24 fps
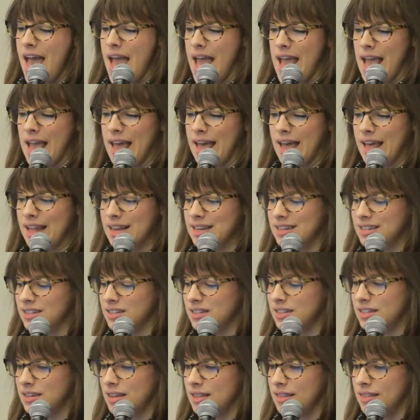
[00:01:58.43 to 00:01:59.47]

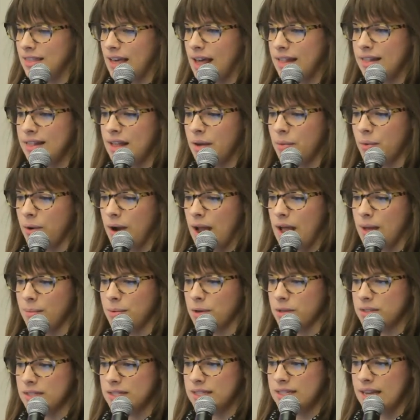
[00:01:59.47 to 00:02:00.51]
And then they were
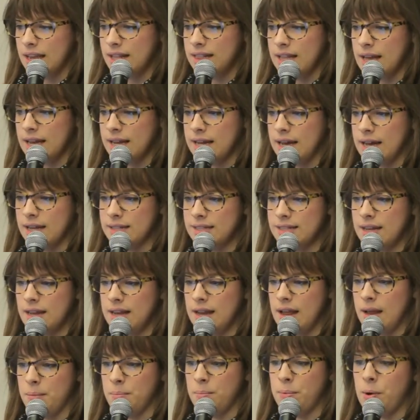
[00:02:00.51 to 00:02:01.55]
able to take that
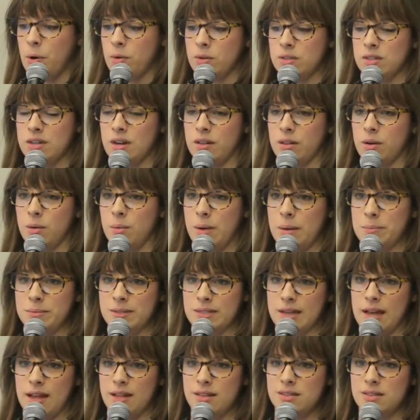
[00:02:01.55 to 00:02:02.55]
content and post it on their website.